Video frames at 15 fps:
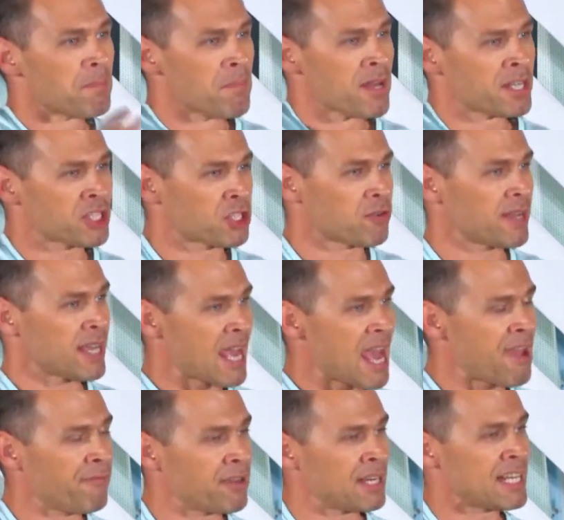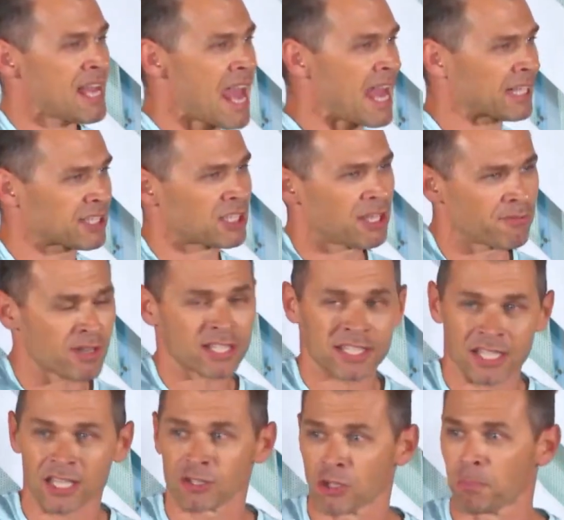ministering heavenly
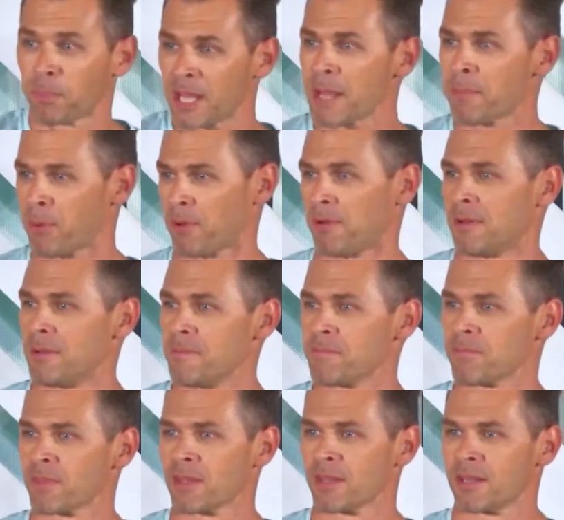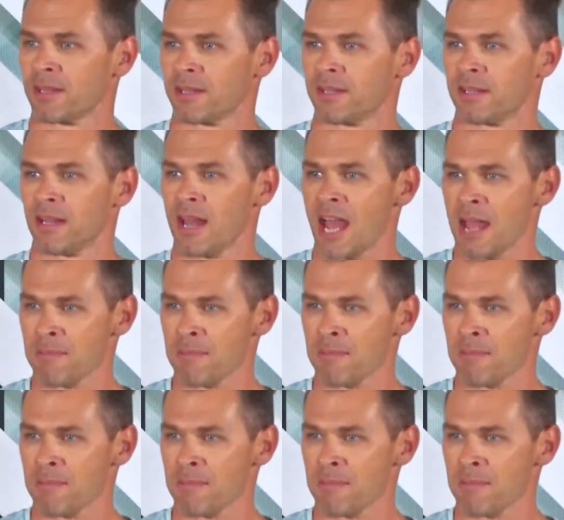activity to people.